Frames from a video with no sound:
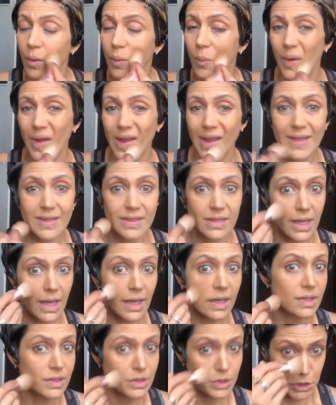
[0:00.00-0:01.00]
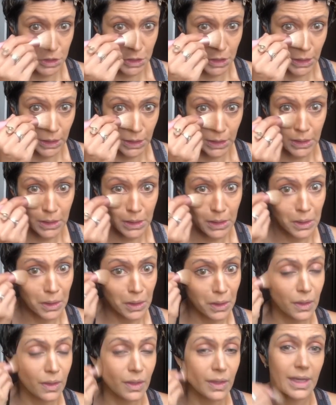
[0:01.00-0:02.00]
where the air conditioning
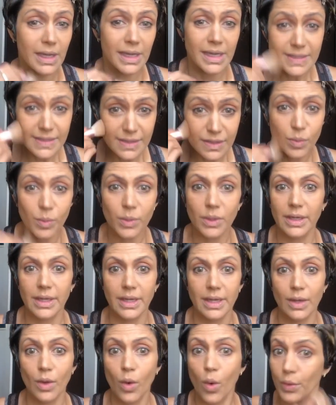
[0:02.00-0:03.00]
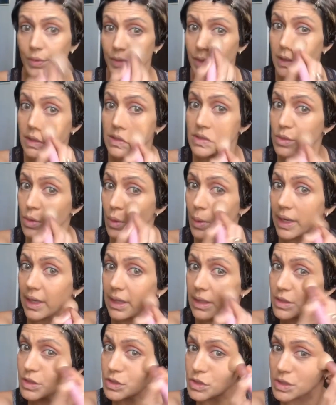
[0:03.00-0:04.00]
isn't working or there is no air
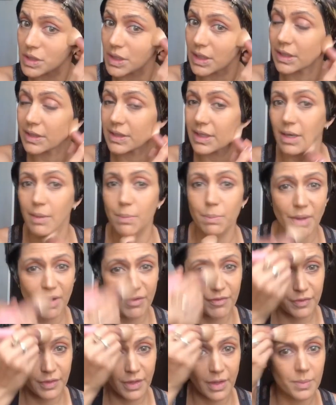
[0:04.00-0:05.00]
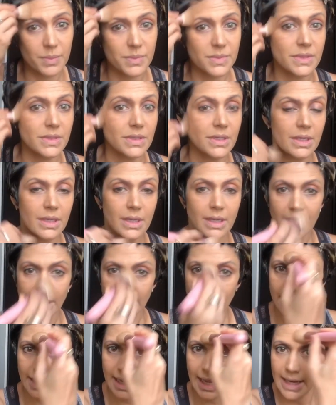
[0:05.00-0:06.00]
conditioning. Then a puff comes
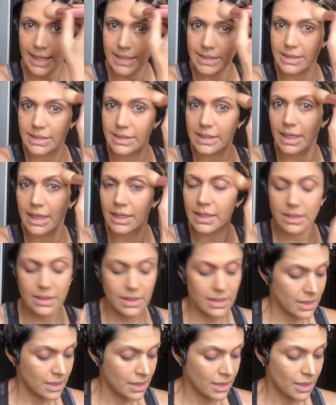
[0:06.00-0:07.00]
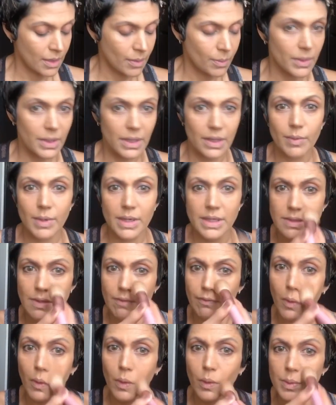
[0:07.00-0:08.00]
in handy then. But otherwise,
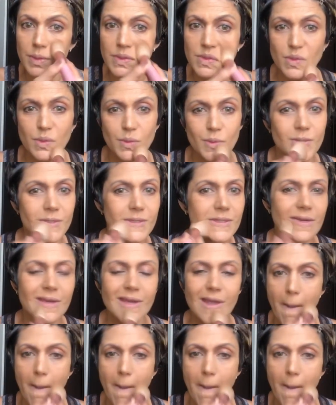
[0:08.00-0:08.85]
I've always used